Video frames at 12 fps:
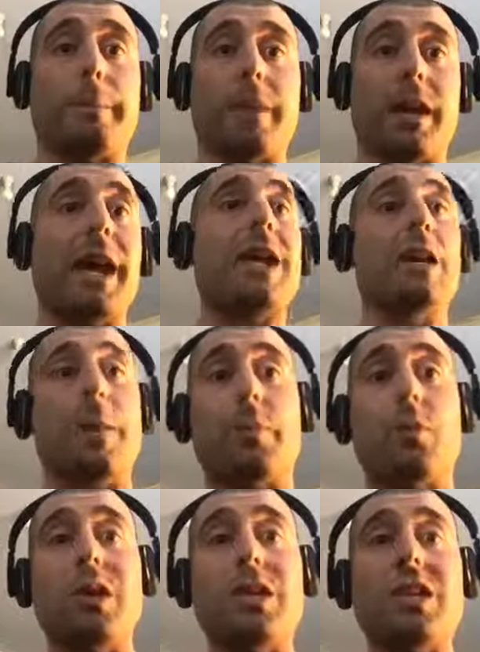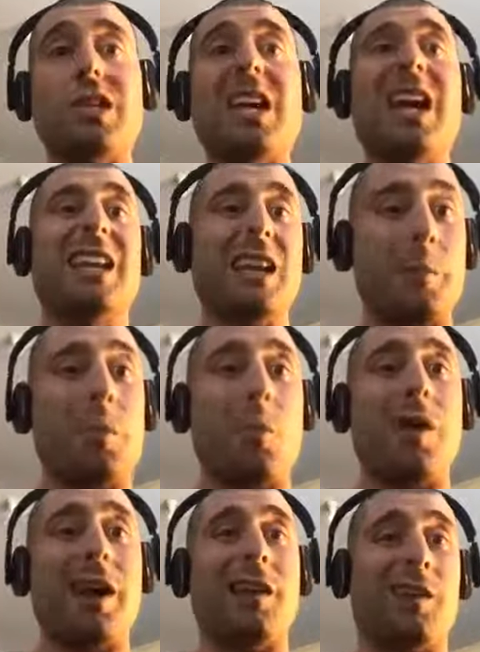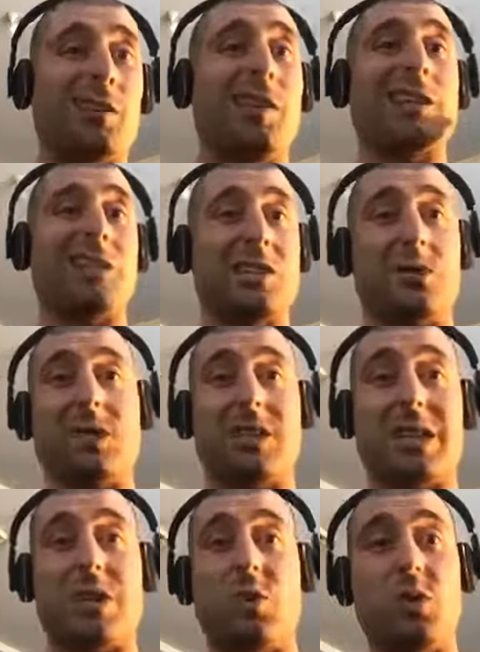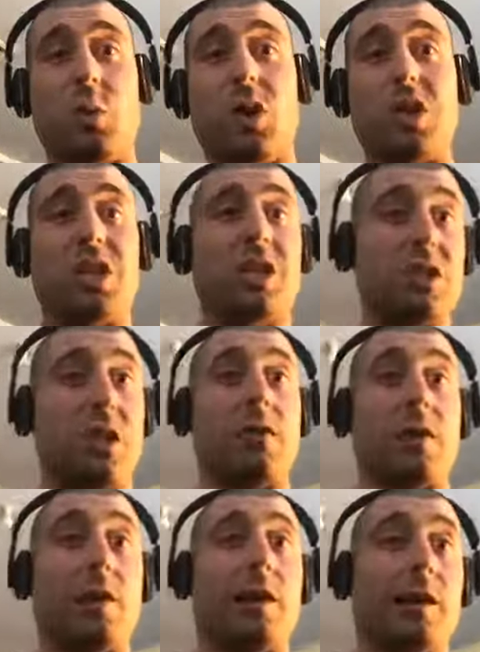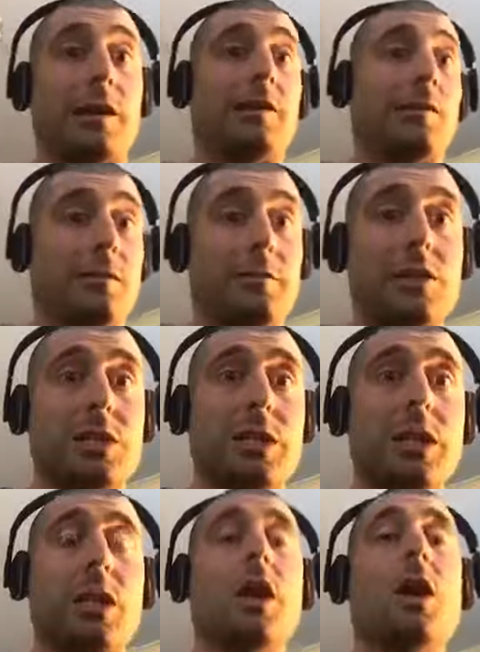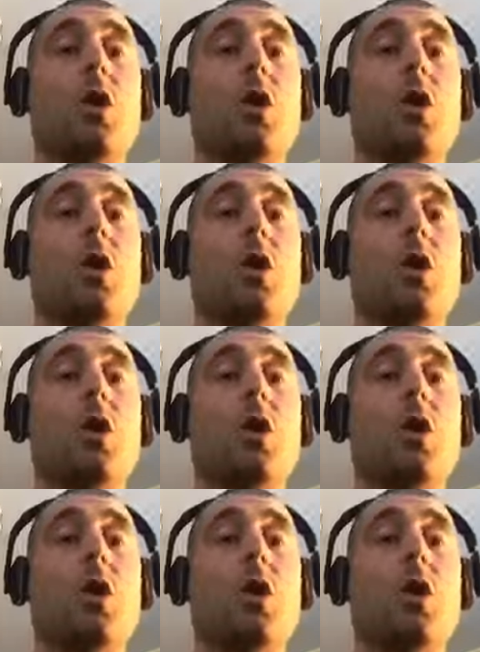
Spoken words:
Okay, a couple reasons. Number one, I like to sort of see who's watching, so if you like it, I know you're watching it.